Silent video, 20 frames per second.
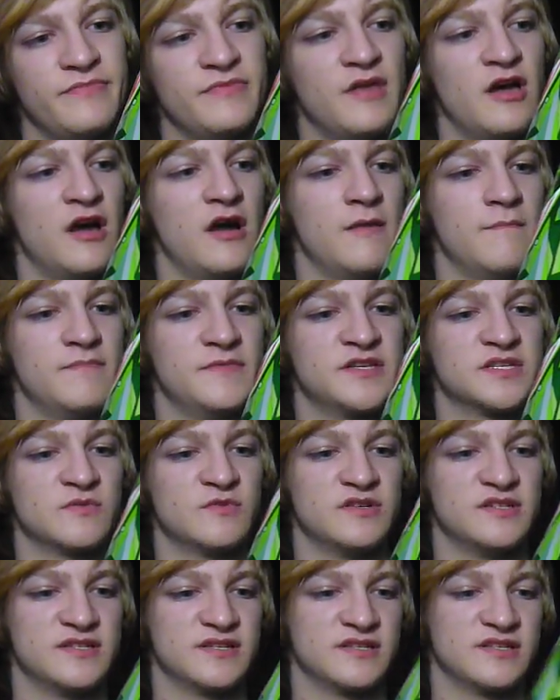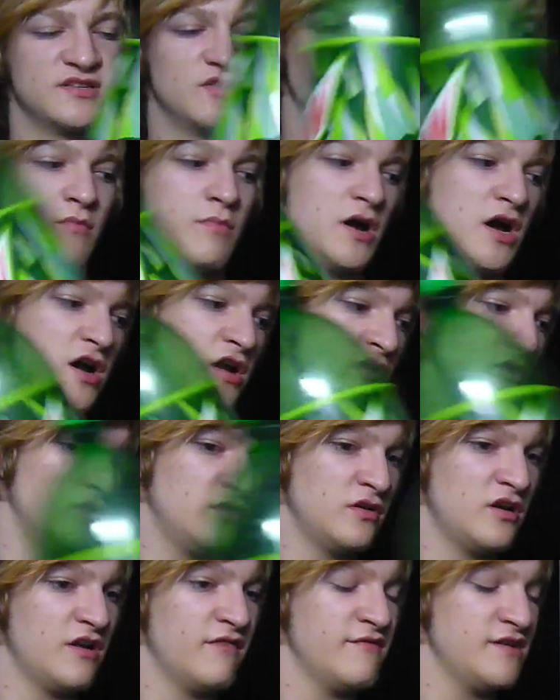um, this one's a soda bottle,
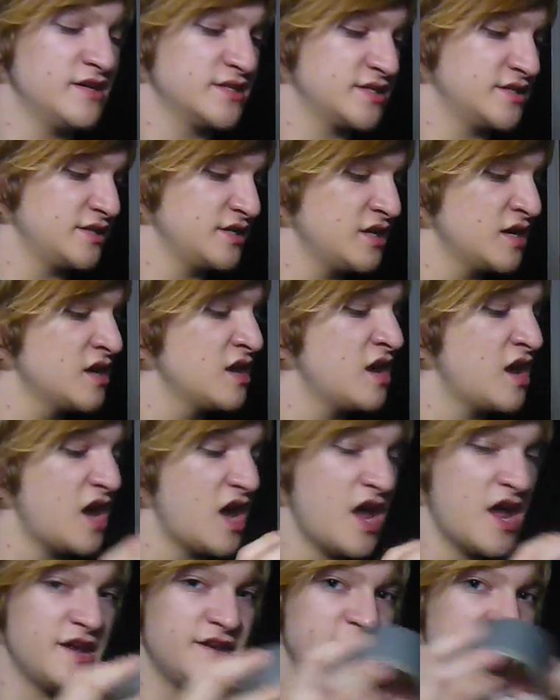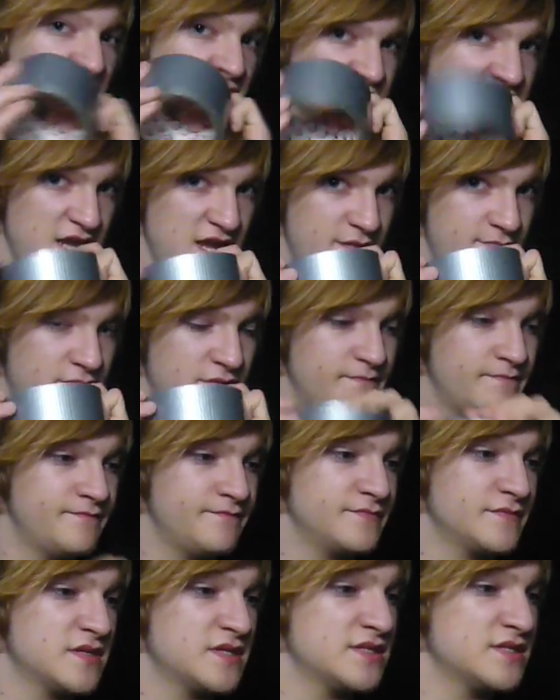obviously, and duct tape.
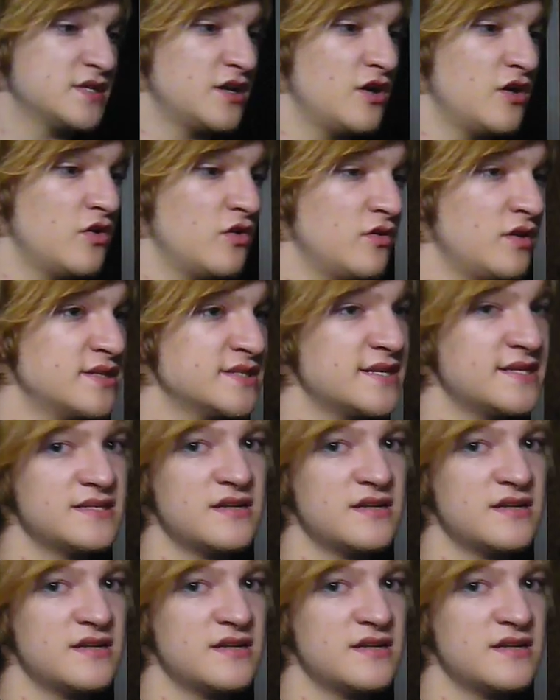So let's get